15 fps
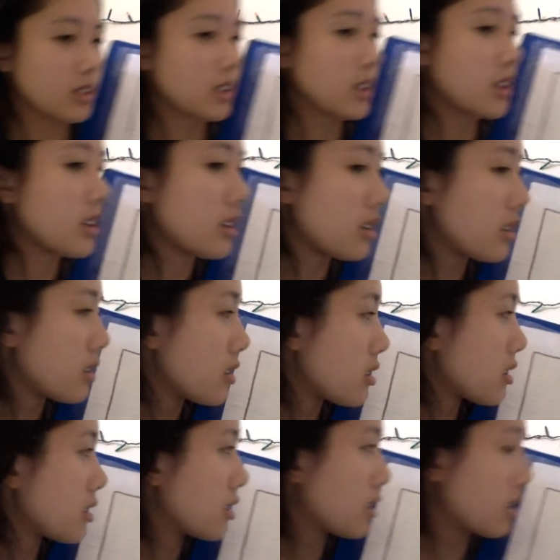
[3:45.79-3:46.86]
and
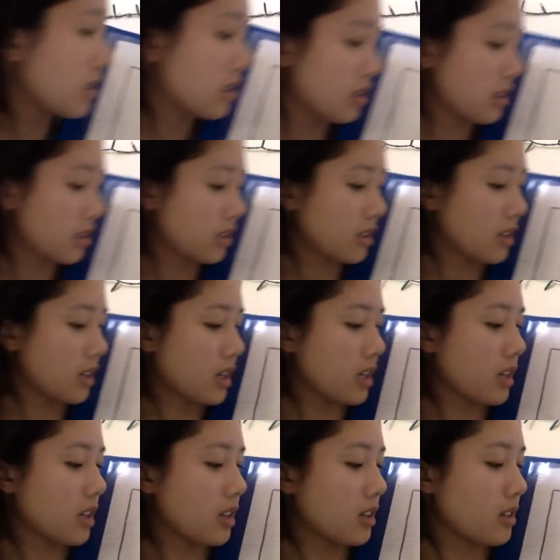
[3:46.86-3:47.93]
another
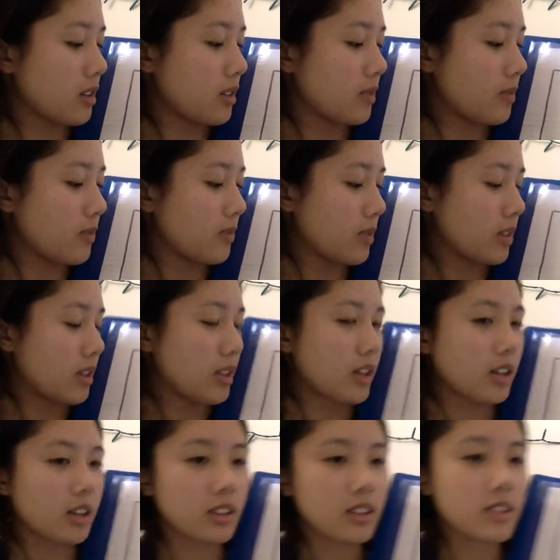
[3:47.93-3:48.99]
A,
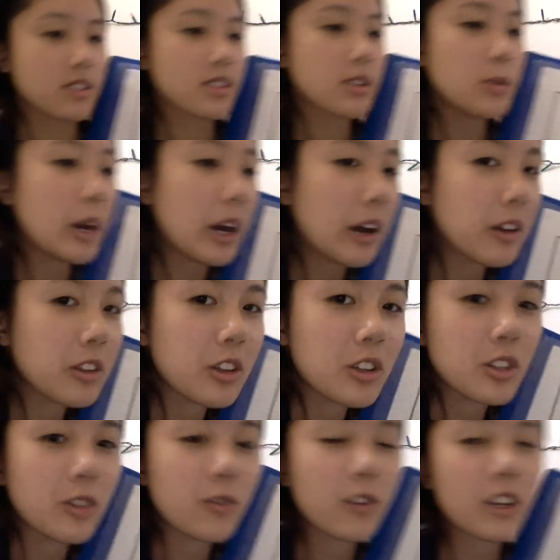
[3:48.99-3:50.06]
and then somehow there's
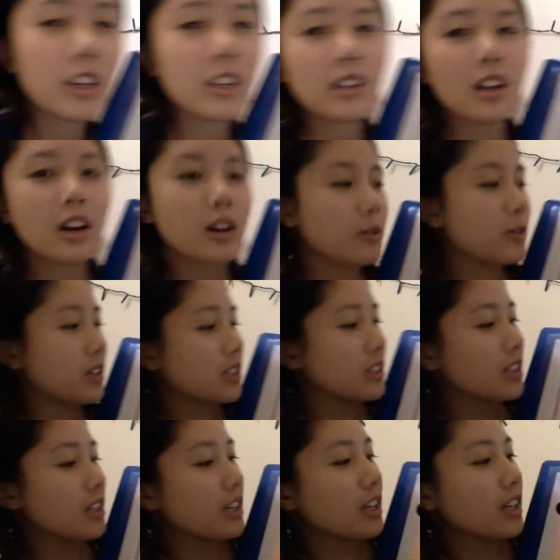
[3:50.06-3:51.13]
a freaking long one
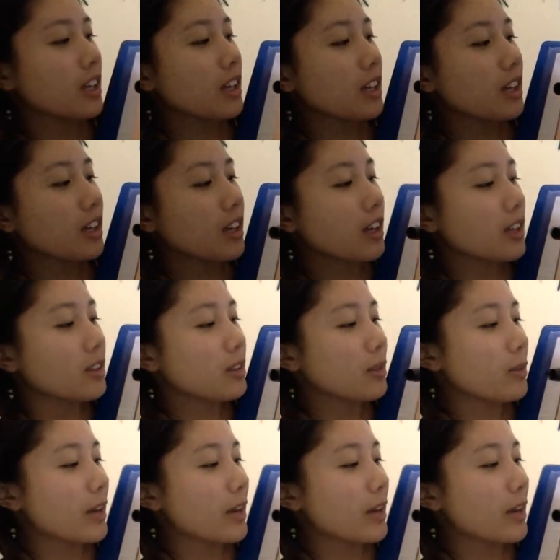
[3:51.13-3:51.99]
and the